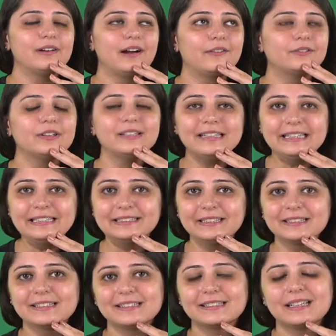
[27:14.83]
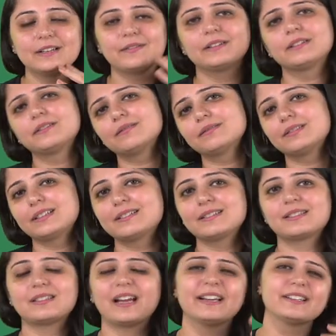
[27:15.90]
after eating itself and there
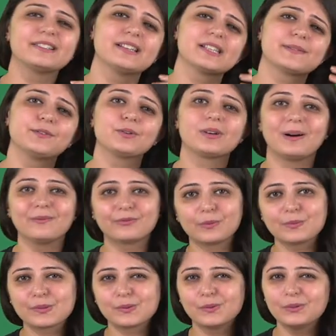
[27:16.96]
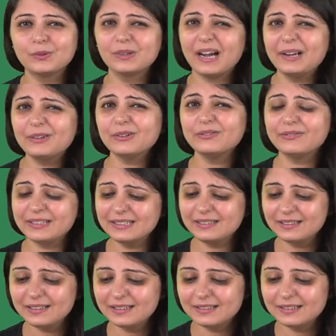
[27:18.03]
is tiredness when you come from school, you kind of feel